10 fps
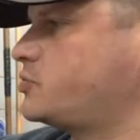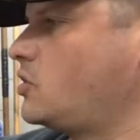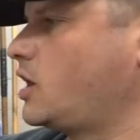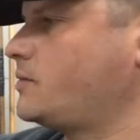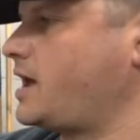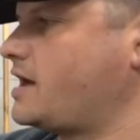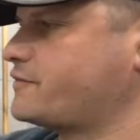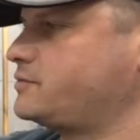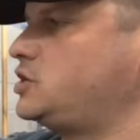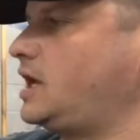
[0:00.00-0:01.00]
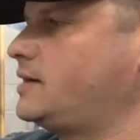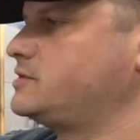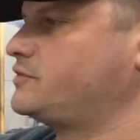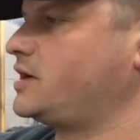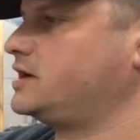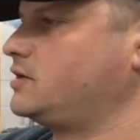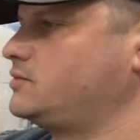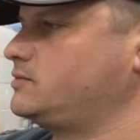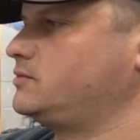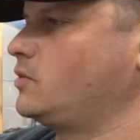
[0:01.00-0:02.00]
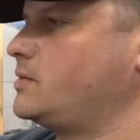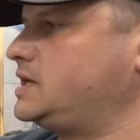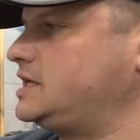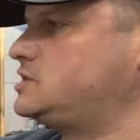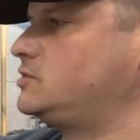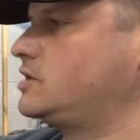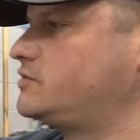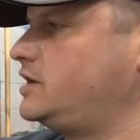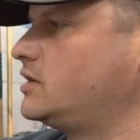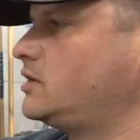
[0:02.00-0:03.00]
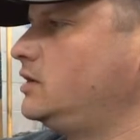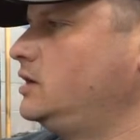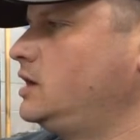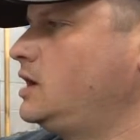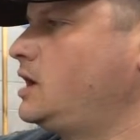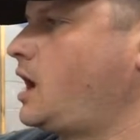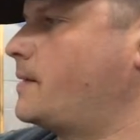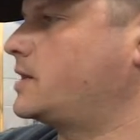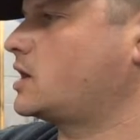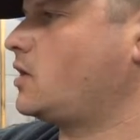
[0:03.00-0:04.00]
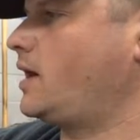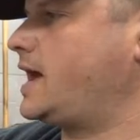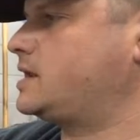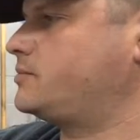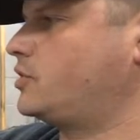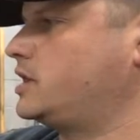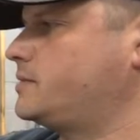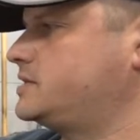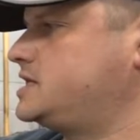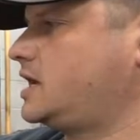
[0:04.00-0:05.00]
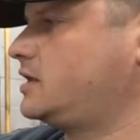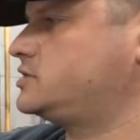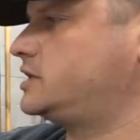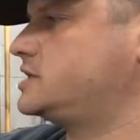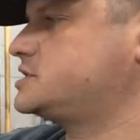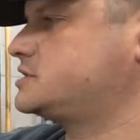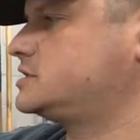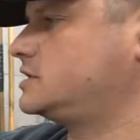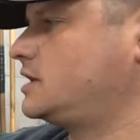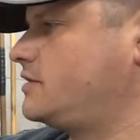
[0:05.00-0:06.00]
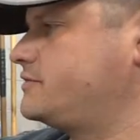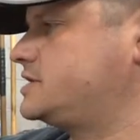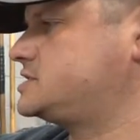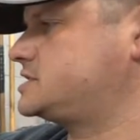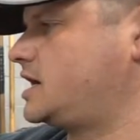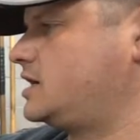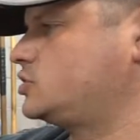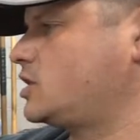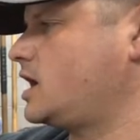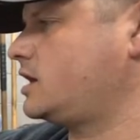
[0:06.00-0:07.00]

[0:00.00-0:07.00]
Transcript: program we have from GM to find out what we need to on a vehicle. I'm gonna go ahead and put in the particulars of this truck.